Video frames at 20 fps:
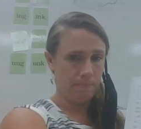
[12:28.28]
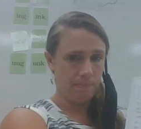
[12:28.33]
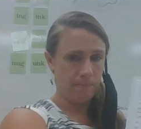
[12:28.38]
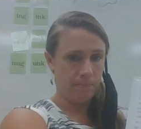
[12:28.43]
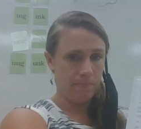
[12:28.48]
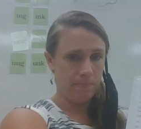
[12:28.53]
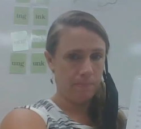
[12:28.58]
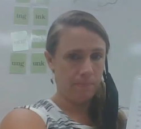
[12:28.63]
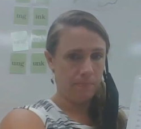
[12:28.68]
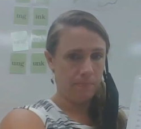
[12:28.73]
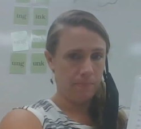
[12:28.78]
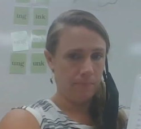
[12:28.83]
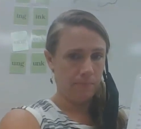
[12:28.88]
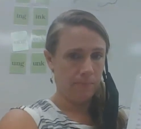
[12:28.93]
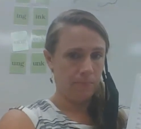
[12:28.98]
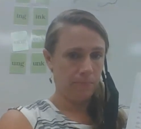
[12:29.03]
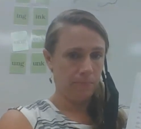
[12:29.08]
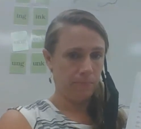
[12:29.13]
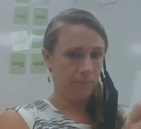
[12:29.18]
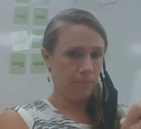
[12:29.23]

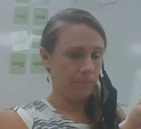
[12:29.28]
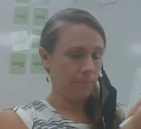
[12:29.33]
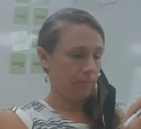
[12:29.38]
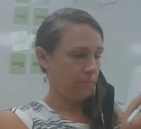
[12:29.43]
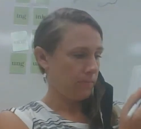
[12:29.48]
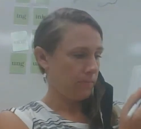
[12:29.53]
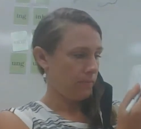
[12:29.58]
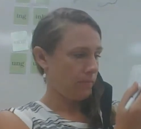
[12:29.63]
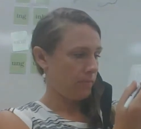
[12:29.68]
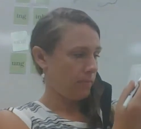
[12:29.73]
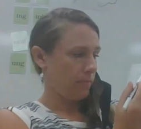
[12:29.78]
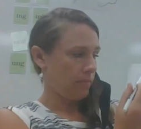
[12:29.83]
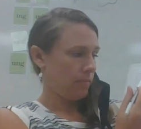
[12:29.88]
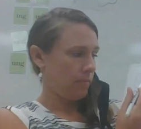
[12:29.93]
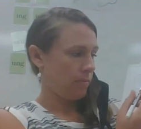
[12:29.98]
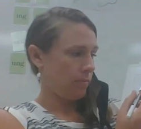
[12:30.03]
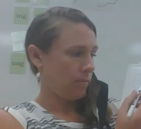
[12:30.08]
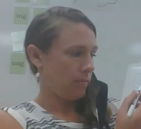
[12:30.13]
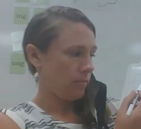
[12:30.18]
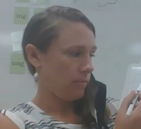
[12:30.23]

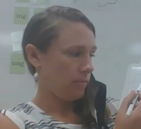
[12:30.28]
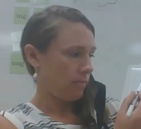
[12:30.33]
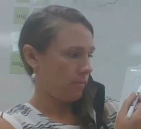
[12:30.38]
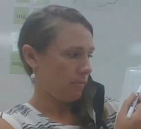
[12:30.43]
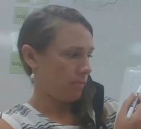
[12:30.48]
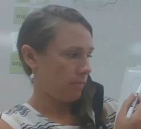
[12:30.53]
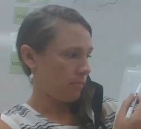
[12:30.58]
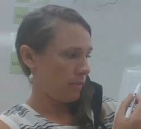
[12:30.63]
Nothing is said.